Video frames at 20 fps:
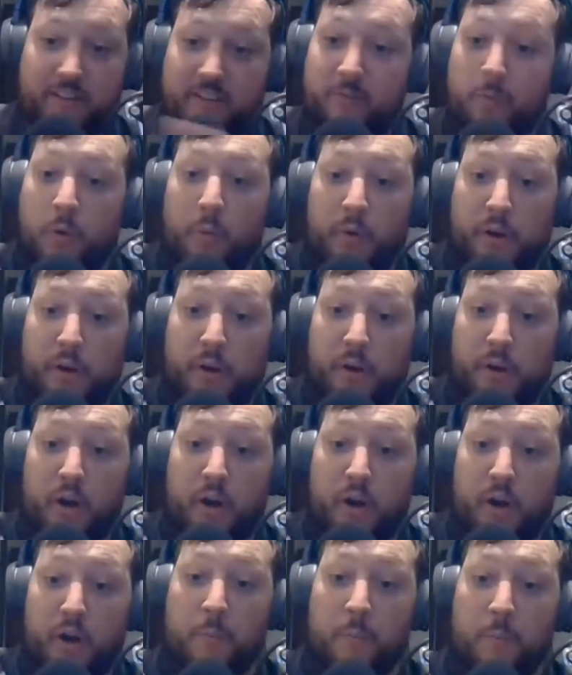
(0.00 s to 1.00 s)
this is where
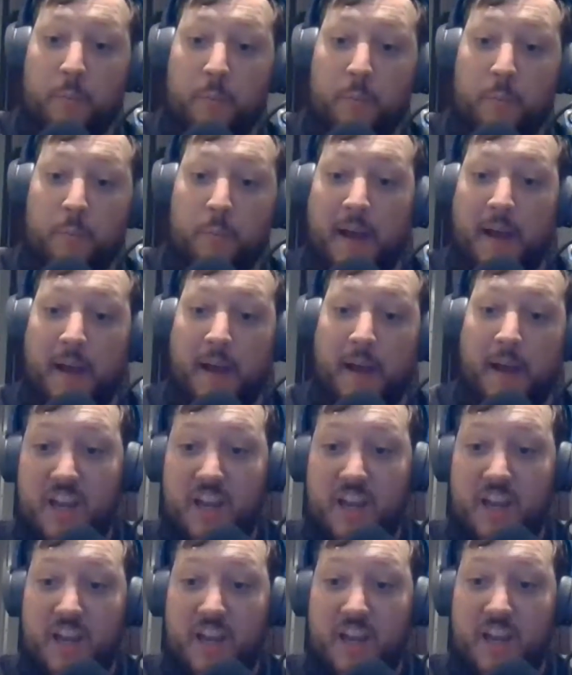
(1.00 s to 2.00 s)
we go back to
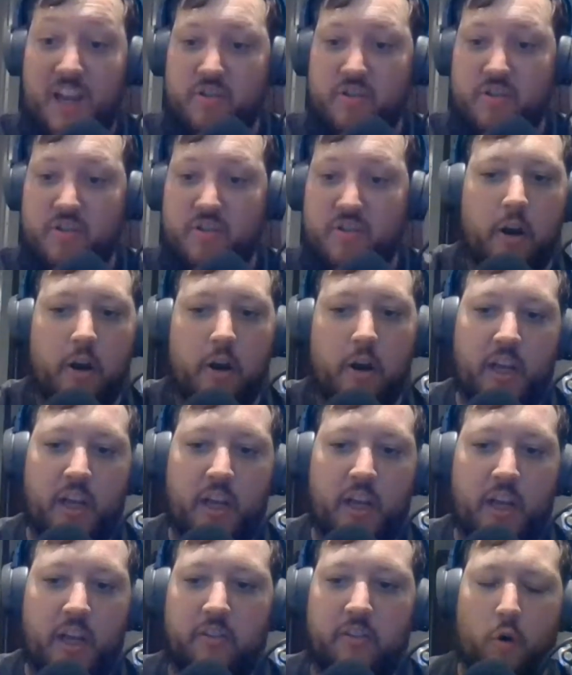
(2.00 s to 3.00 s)
education. The
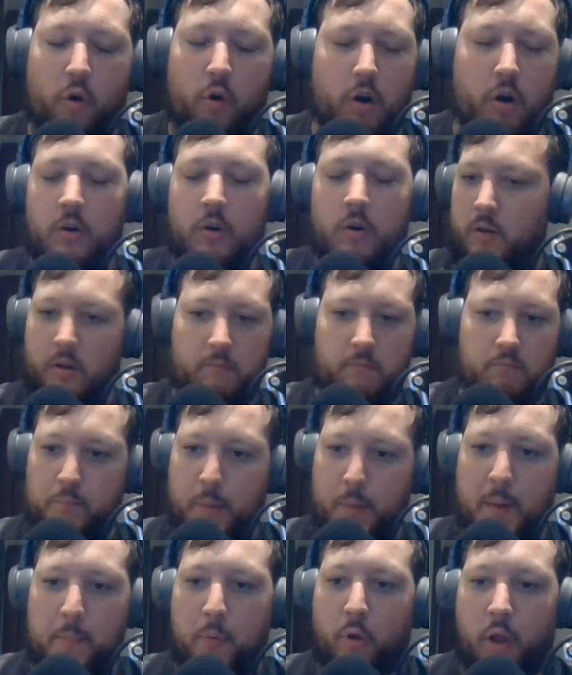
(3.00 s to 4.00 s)
scarcity isn't
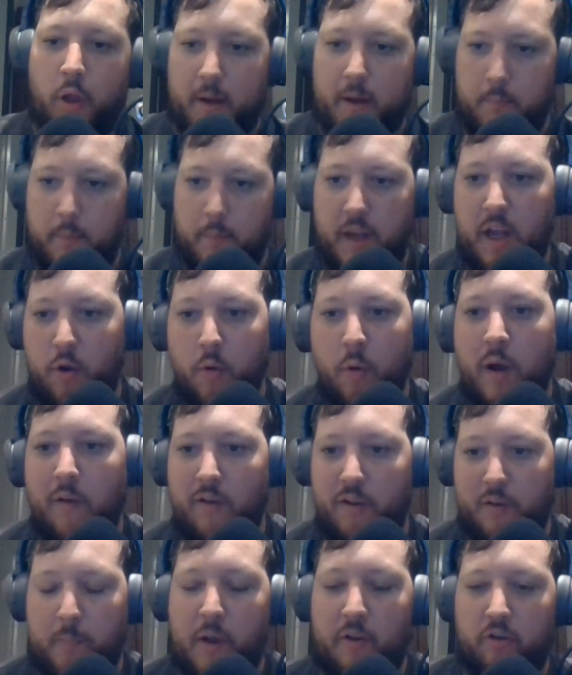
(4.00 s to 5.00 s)
for people
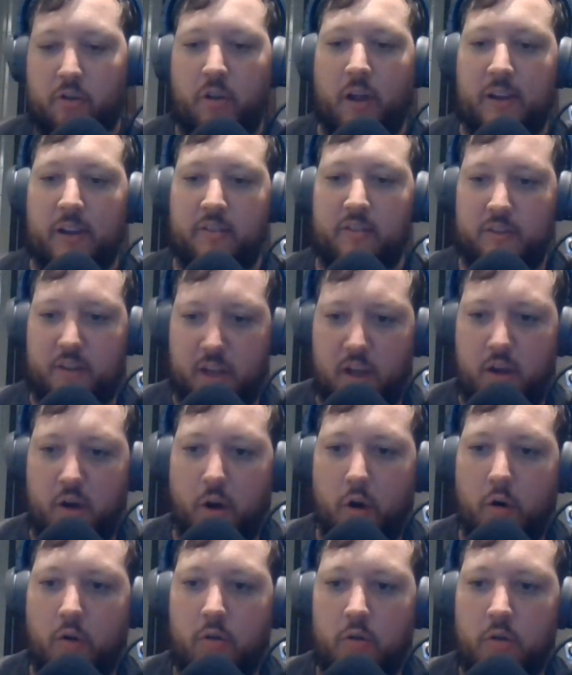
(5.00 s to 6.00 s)
like me who have a
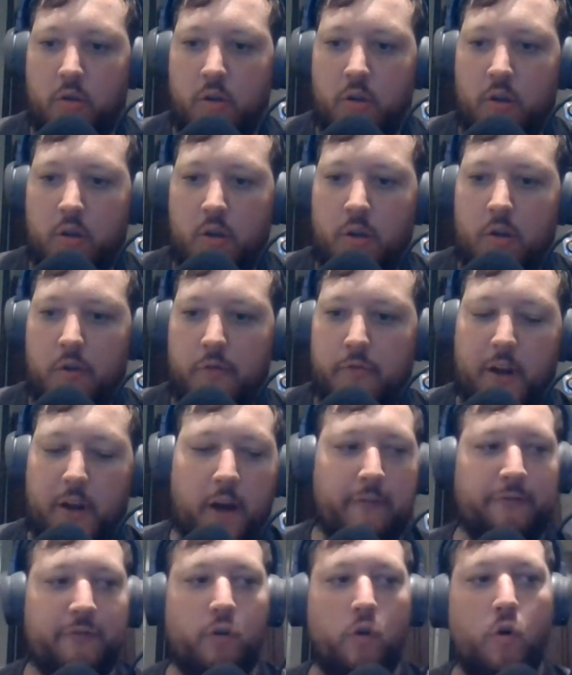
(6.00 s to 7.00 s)
specialized skill.
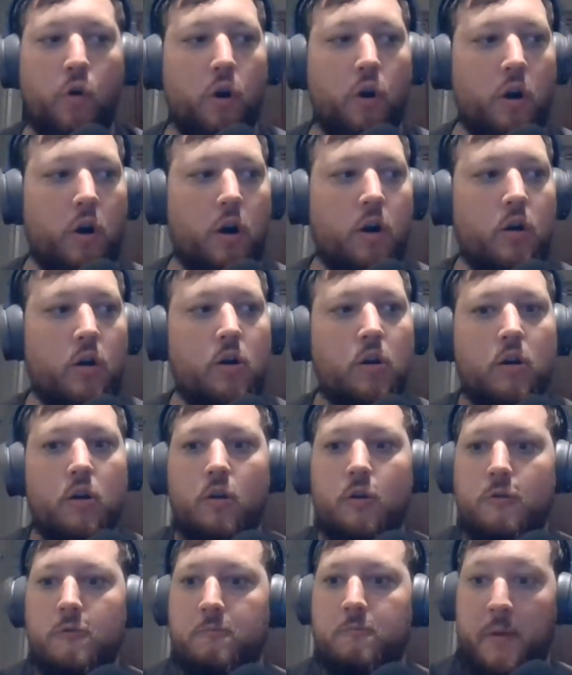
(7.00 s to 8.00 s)
They're
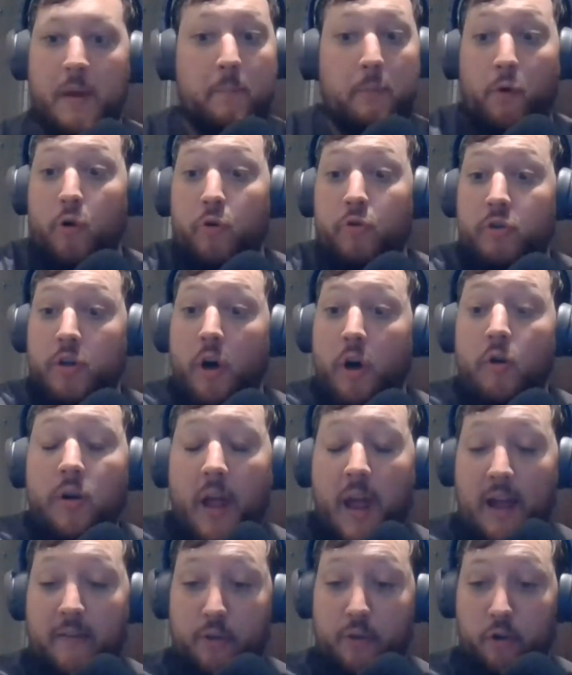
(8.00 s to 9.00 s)
for people
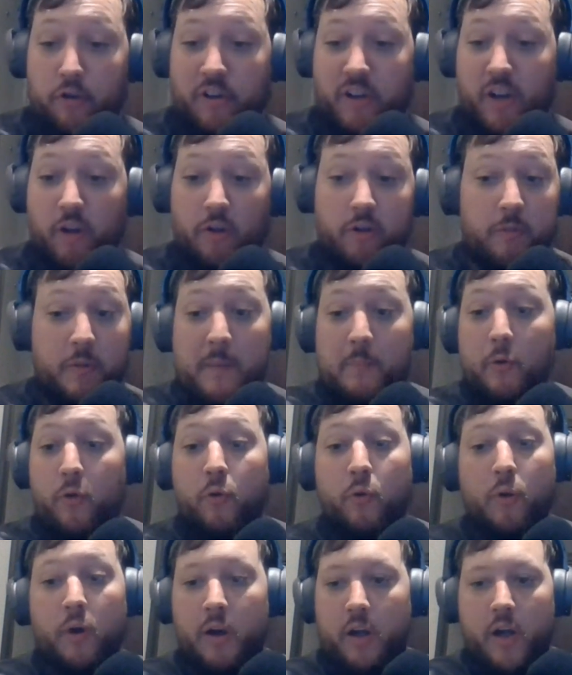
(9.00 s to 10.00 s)
who don't have those
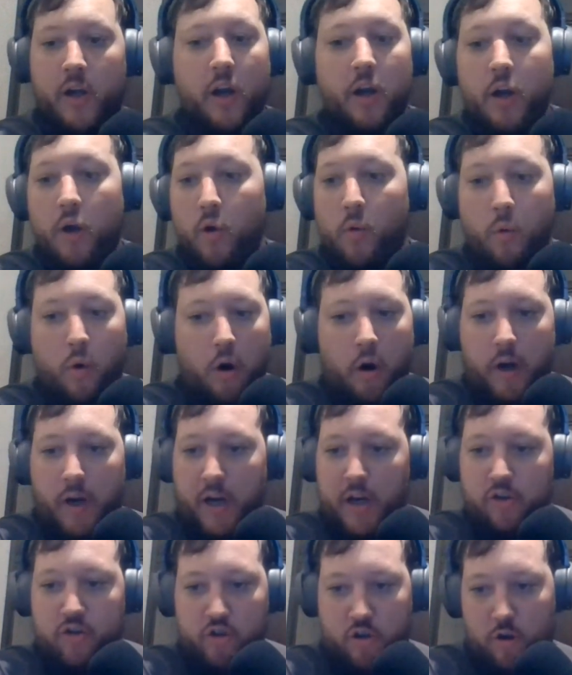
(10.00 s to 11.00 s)
skills, people who are going to
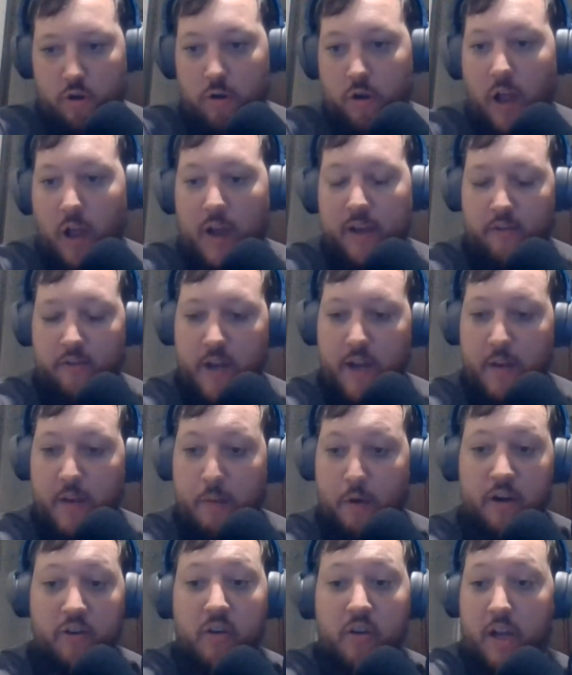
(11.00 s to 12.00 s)
go work in
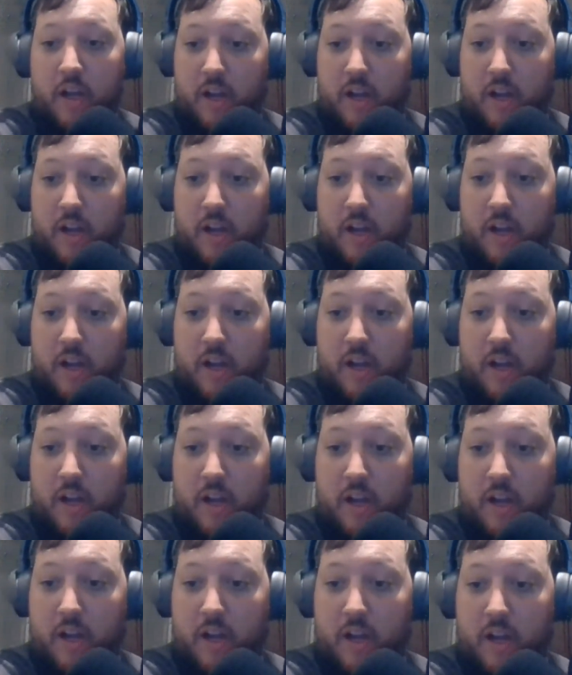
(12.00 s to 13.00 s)
generalized labor and
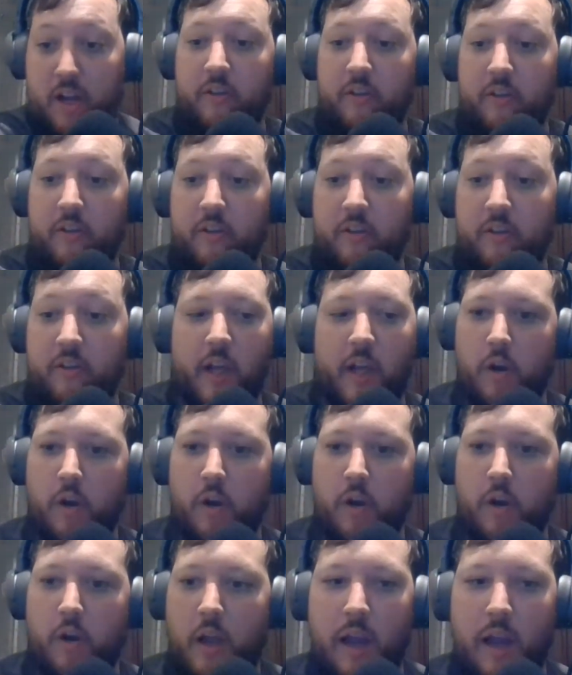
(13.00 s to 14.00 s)
unskilled
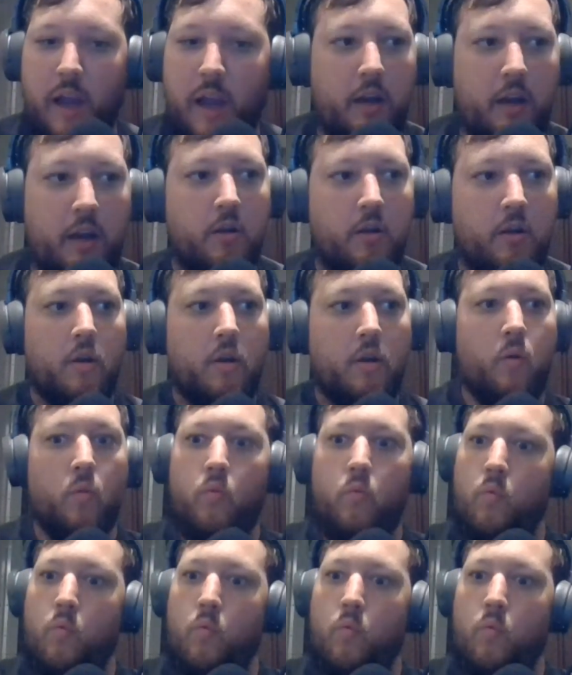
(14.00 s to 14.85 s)
labor. And